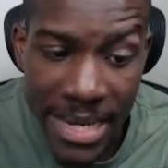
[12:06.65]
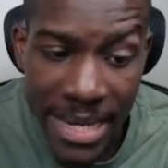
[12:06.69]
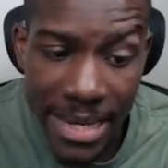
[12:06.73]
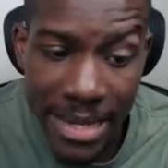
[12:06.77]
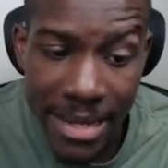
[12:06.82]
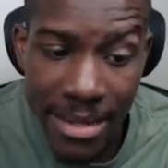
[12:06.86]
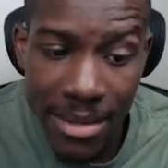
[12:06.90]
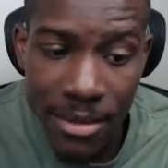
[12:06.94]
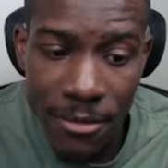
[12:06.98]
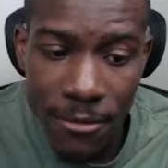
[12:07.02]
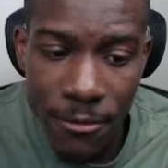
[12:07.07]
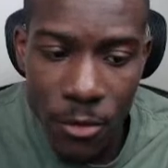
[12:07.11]

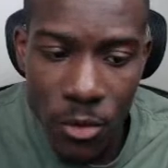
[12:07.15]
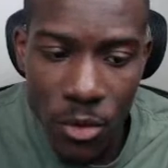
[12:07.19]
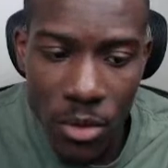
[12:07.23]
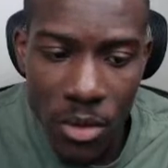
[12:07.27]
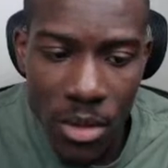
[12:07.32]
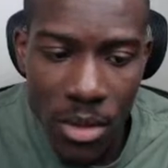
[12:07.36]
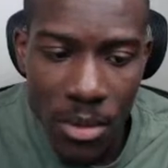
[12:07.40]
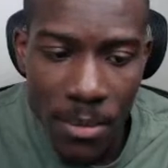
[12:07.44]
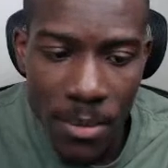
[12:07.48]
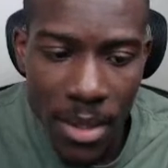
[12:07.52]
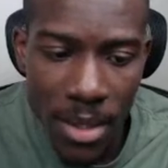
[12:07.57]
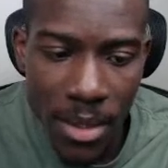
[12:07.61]
in the
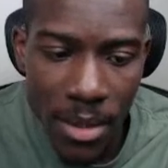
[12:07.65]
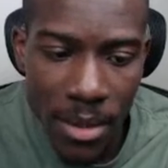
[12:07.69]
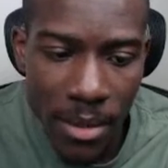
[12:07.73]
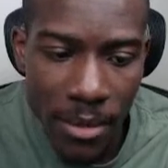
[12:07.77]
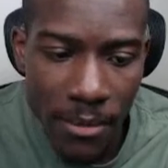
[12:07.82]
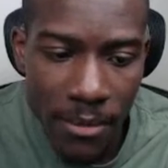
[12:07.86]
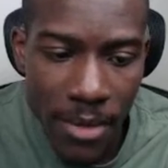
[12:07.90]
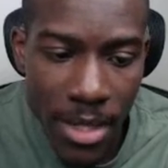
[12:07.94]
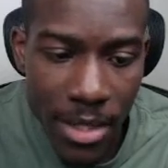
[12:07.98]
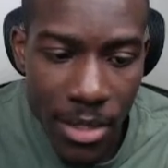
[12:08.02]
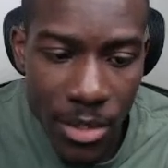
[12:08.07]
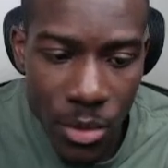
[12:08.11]
form
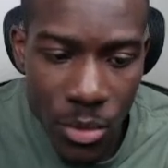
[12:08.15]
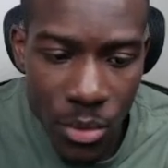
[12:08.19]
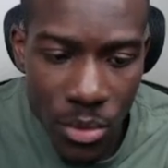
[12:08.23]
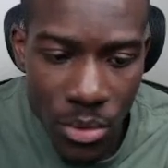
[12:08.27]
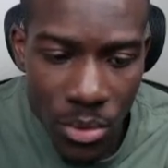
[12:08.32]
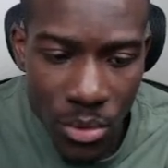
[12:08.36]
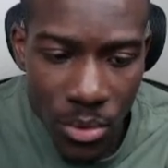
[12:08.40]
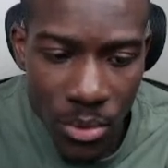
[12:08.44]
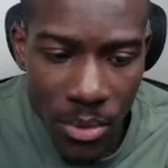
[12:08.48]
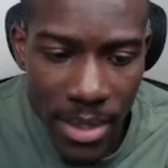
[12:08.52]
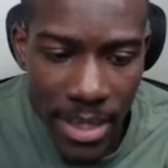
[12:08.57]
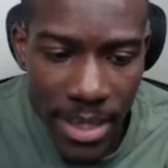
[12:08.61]
of
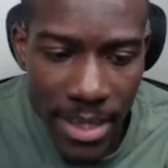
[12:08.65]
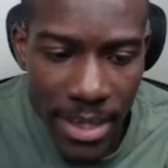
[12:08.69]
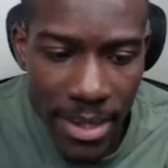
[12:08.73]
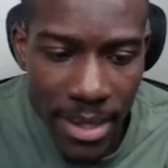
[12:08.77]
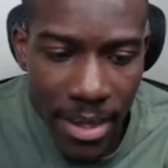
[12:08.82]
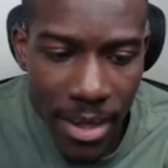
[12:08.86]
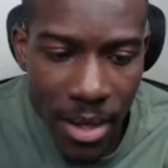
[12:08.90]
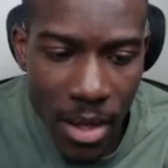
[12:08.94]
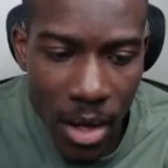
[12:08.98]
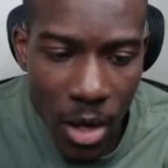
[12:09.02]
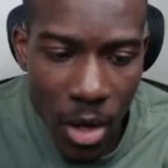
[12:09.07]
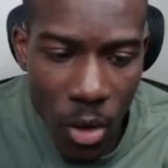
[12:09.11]

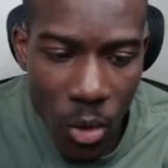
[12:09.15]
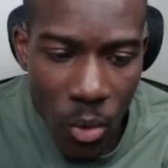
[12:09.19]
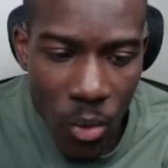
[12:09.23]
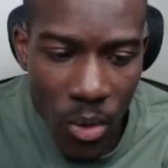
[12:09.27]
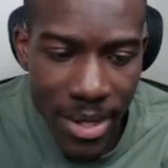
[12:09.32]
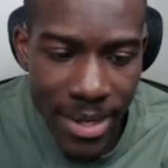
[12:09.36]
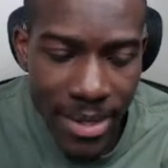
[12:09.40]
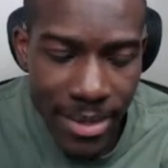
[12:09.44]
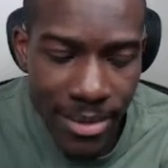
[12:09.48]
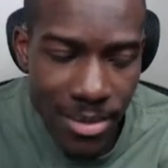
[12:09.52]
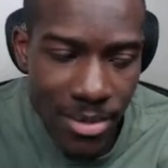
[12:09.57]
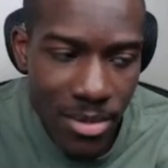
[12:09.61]

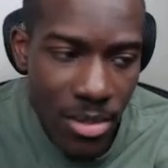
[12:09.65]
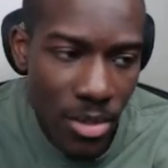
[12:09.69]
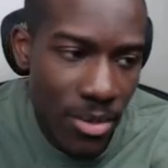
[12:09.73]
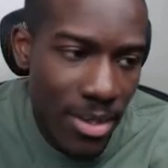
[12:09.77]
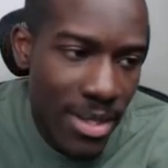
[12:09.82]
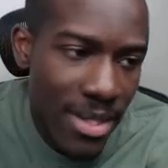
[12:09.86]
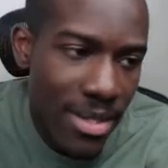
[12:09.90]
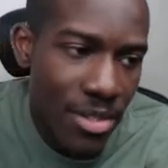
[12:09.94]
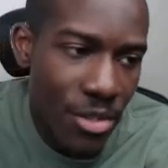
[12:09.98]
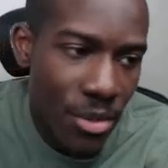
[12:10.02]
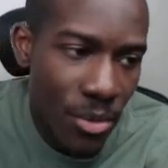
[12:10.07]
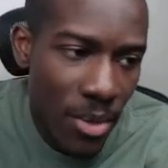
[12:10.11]
U3O8. So
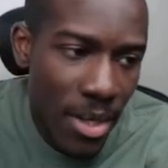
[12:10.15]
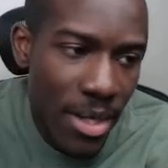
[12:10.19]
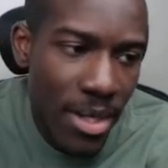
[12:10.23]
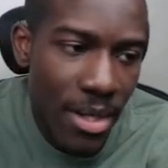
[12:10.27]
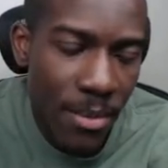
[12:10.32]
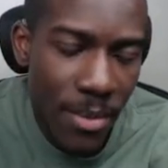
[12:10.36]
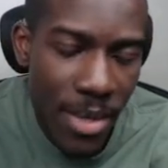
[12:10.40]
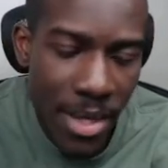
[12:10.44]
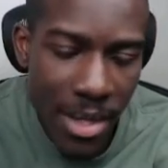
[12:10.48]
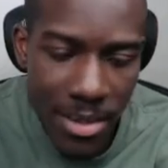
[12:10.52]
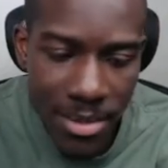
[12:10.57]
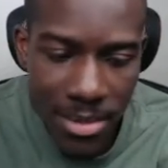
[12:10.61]
that's
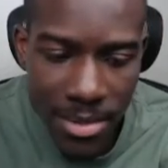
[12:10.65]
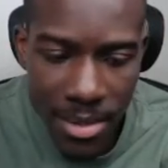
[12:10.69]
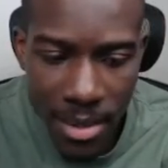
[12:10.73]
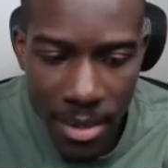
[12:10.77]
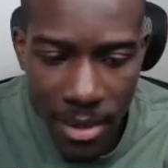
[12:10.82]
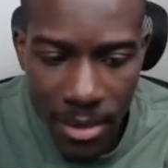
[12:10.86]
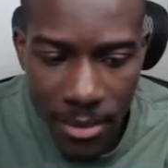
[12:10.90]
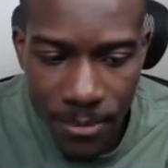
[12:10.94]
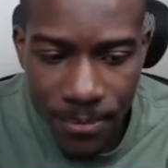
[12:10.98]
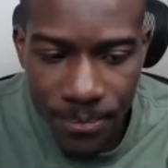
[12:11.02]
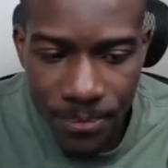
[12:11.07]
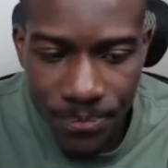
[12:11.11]
uranium
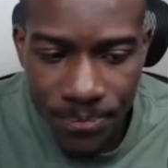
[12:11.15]
oxide.